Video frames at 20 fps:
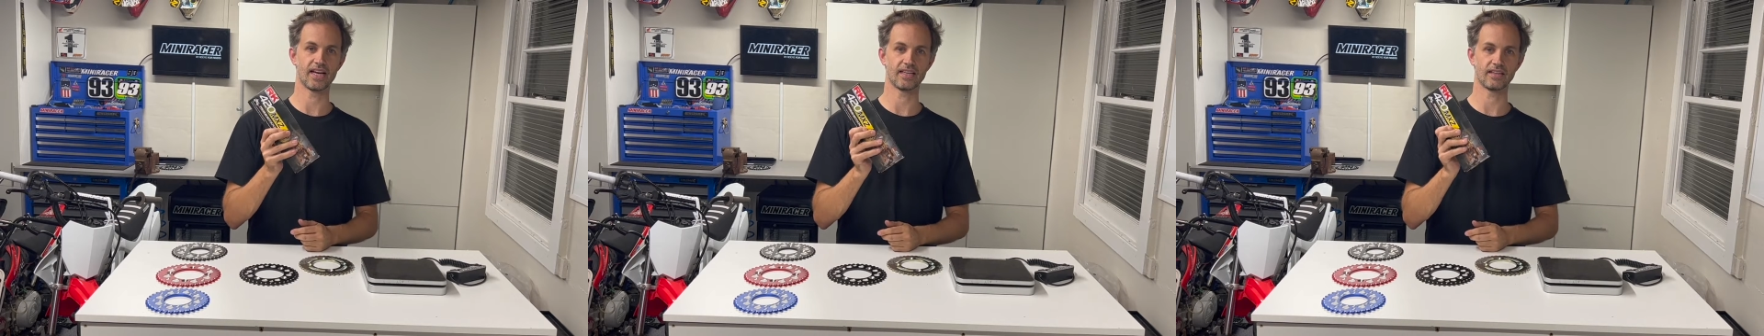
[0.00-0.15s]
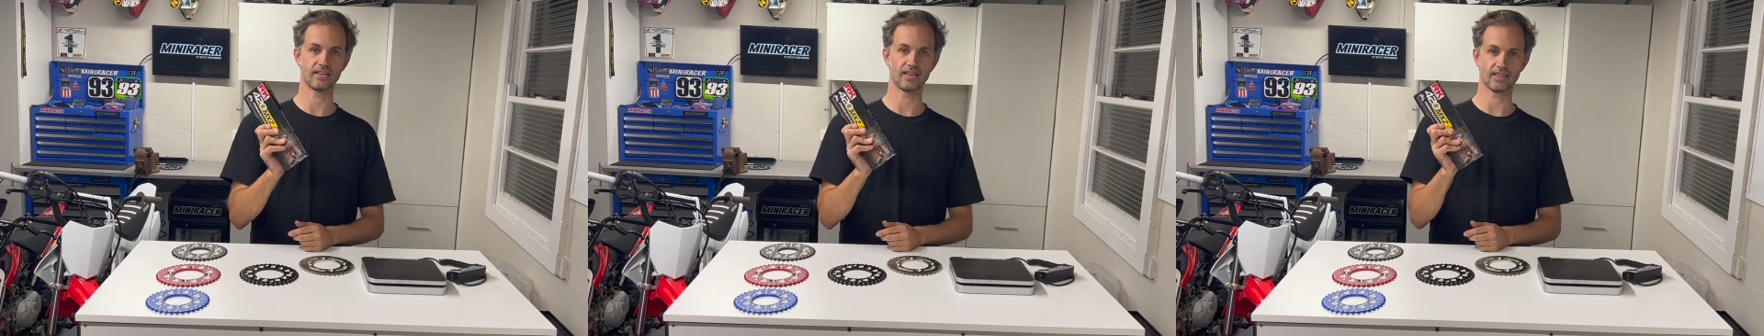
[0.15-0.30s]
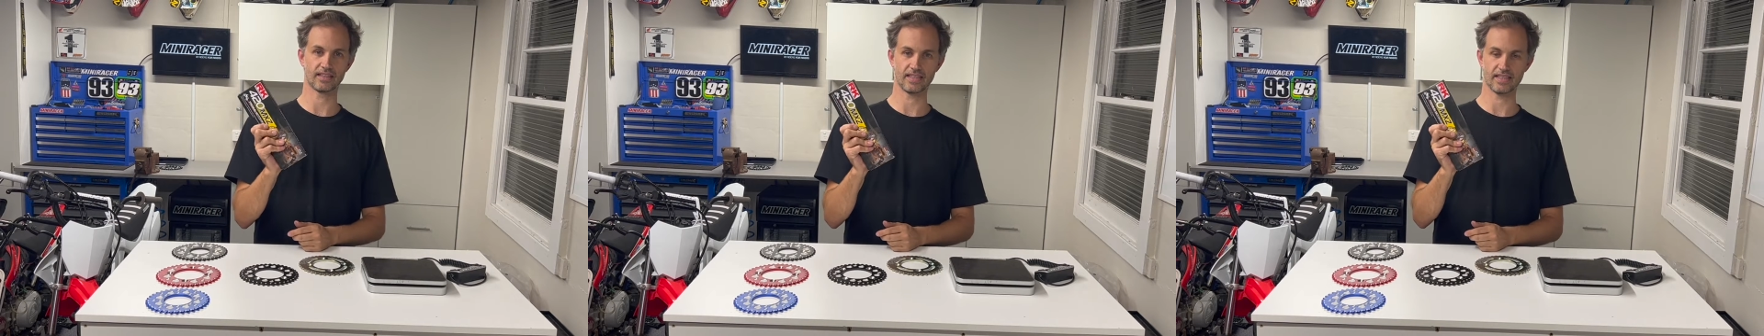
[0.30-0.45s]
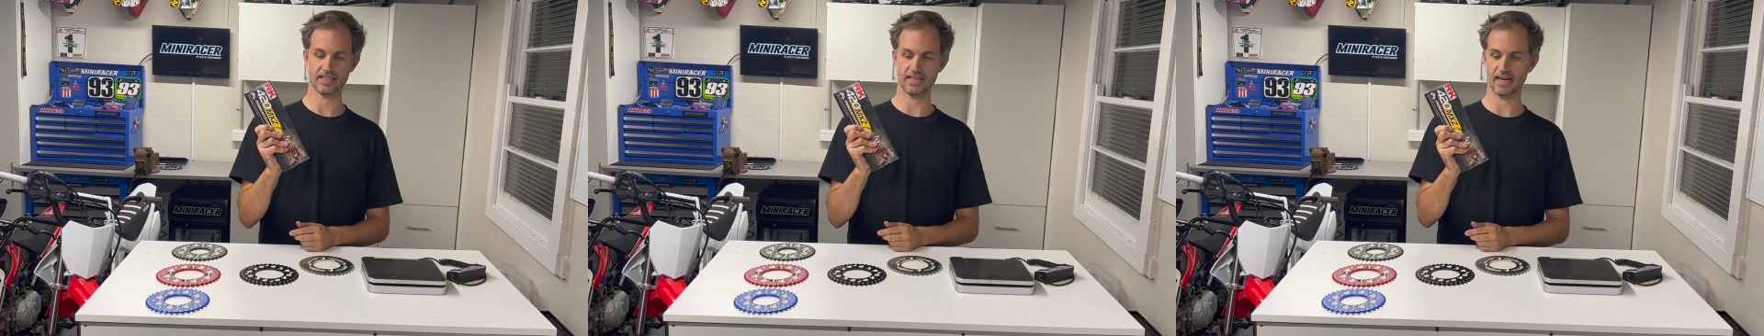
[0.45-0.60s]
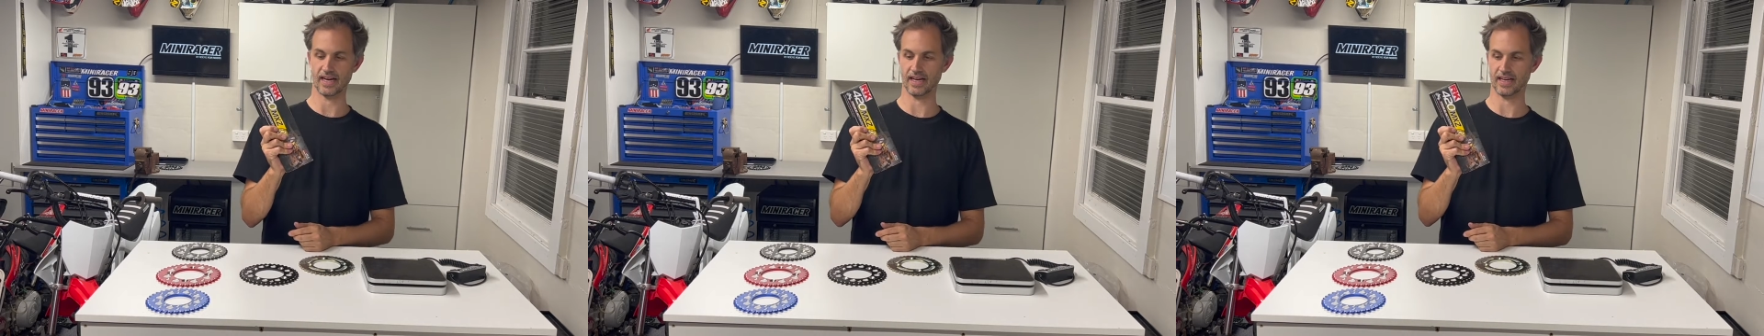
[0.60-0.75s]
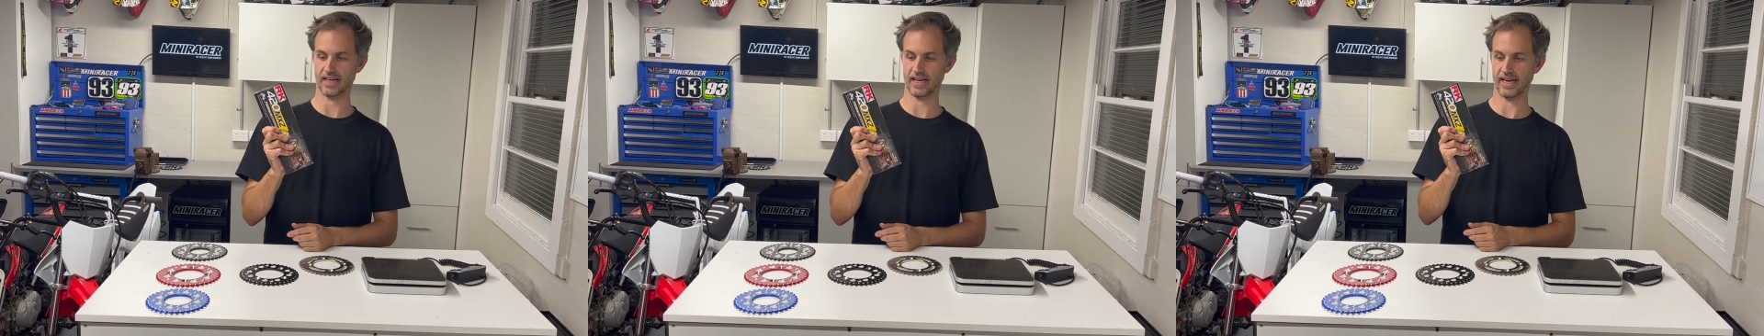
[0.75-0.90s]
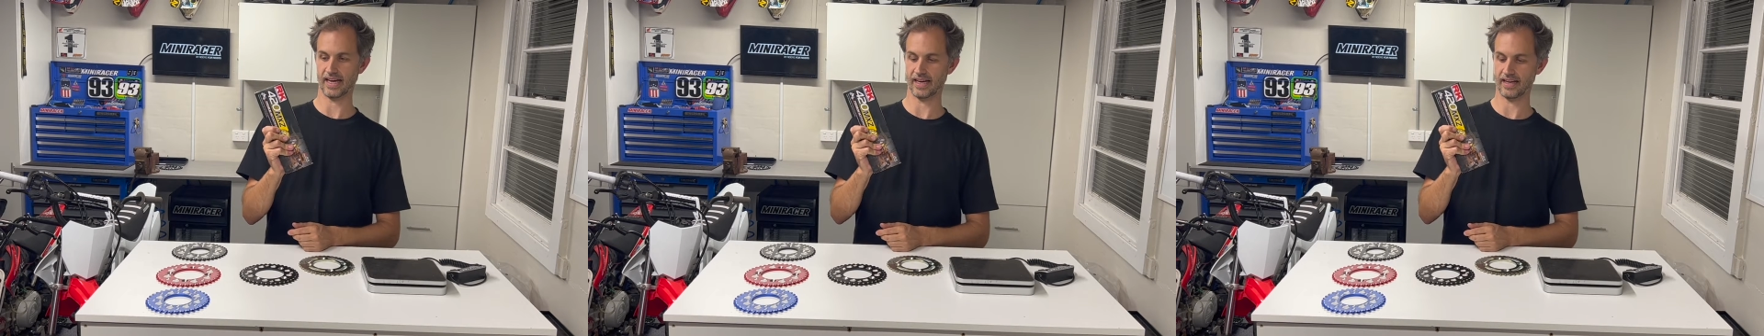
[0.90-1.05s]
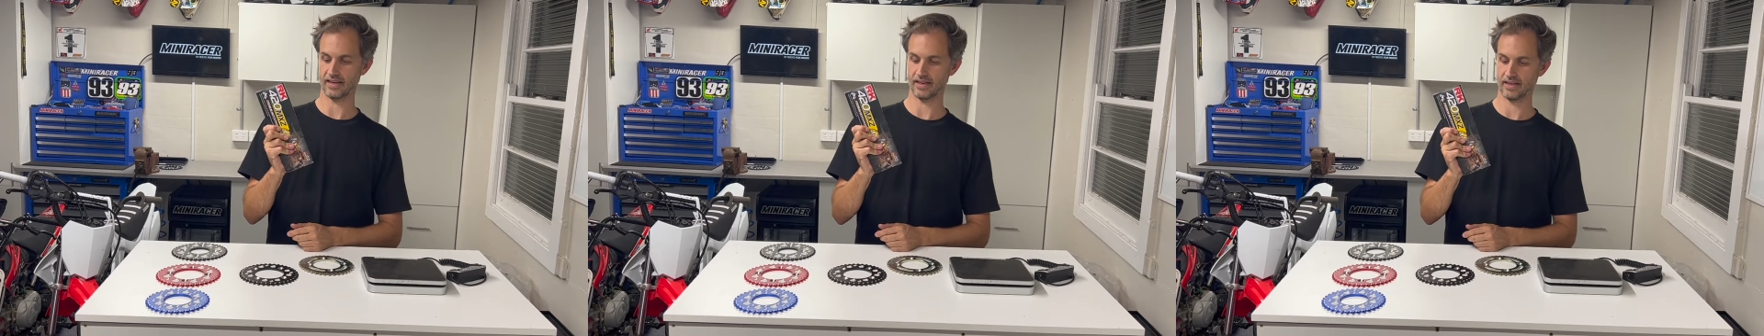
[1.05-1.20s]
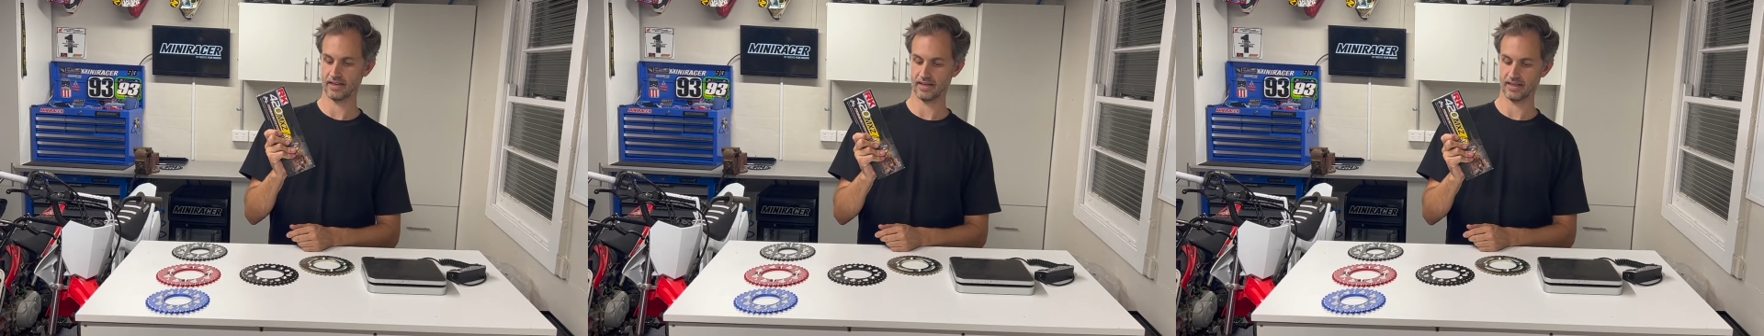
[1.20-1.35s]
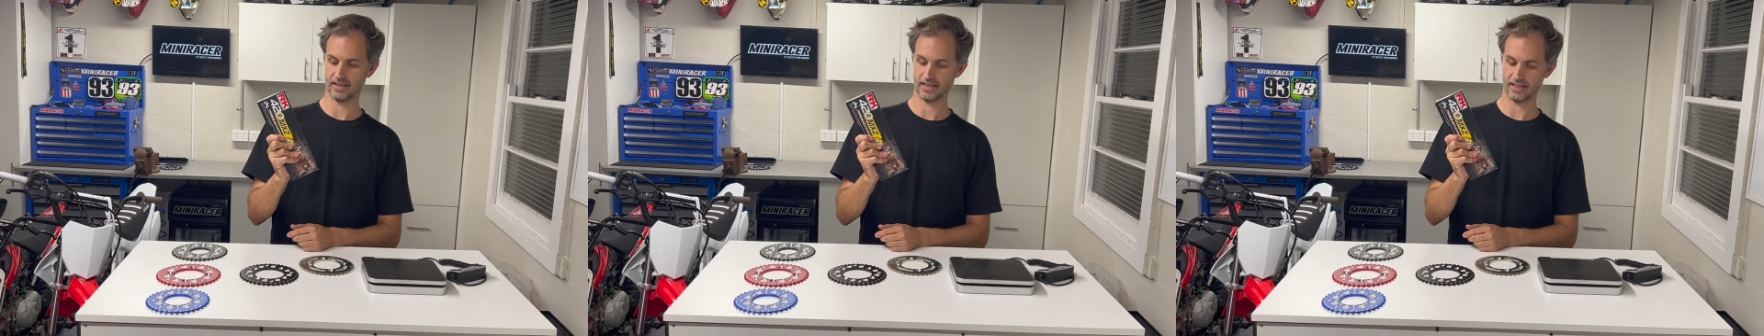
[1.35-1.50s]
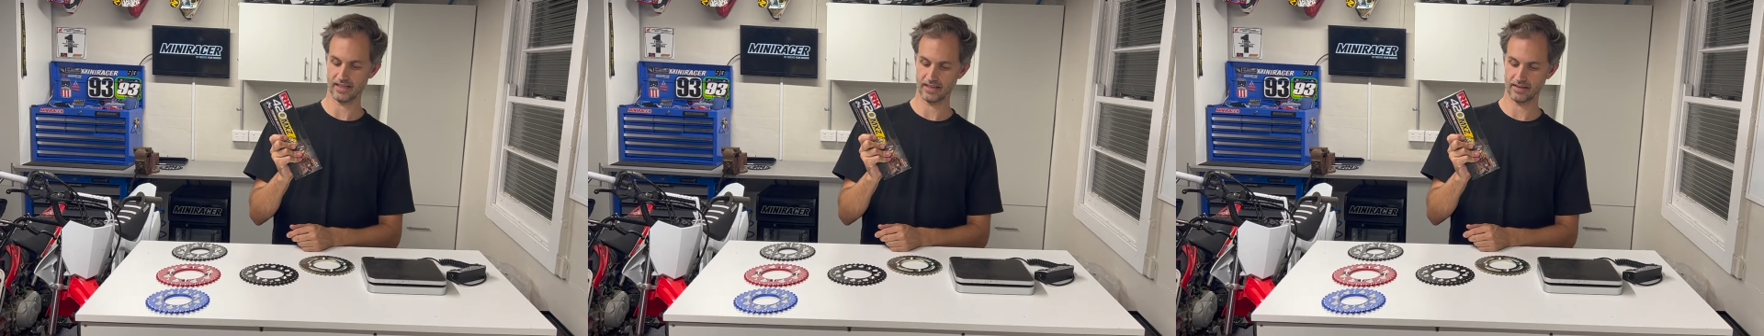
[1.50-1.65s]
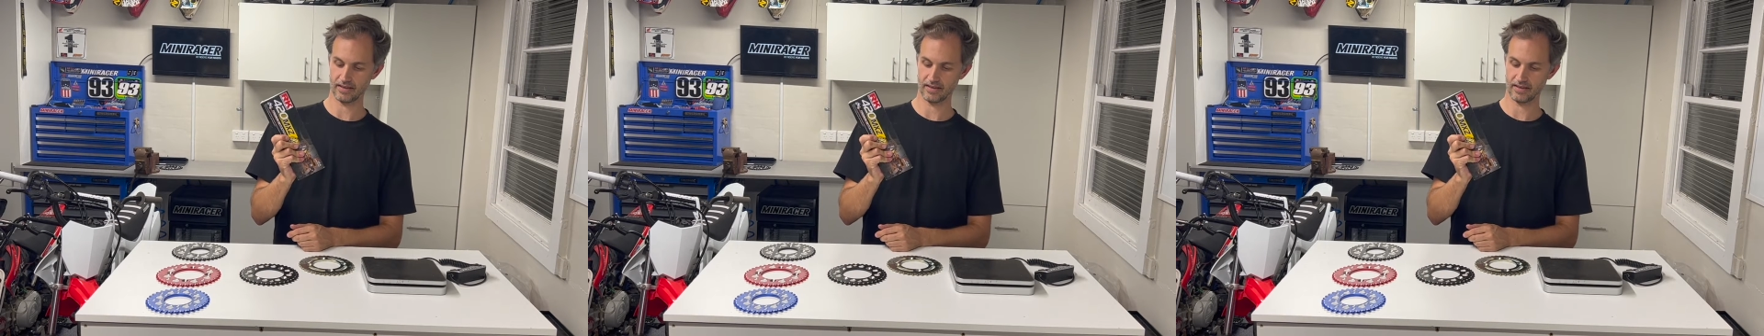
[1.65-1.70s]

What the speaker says: like this RK here.